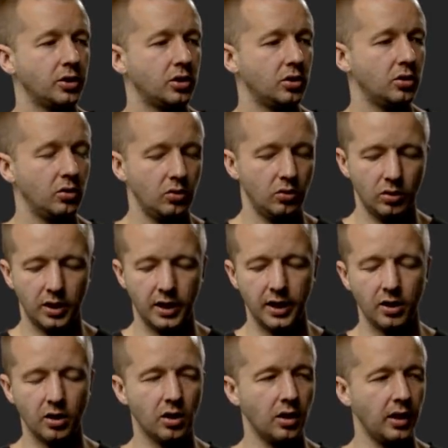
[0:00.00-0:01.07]
to
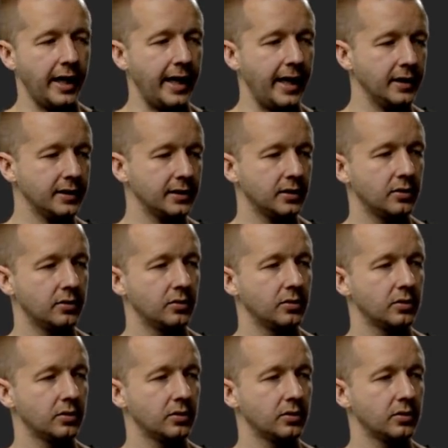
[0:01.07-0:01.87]
get our glass.